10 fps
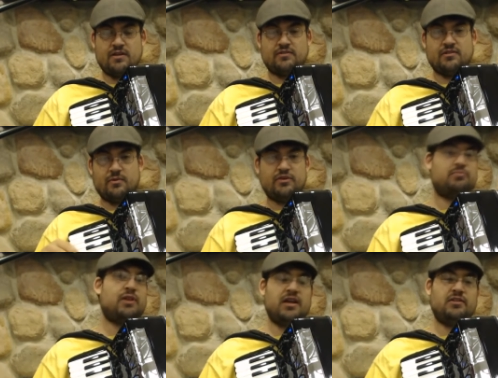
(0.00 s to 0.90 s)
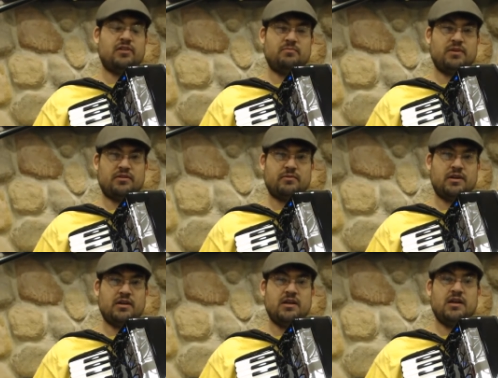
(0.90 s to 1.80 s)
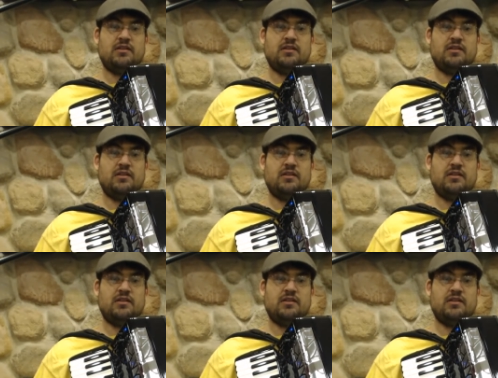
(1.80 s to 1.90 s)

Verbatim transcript: so that when you're playing your M P three,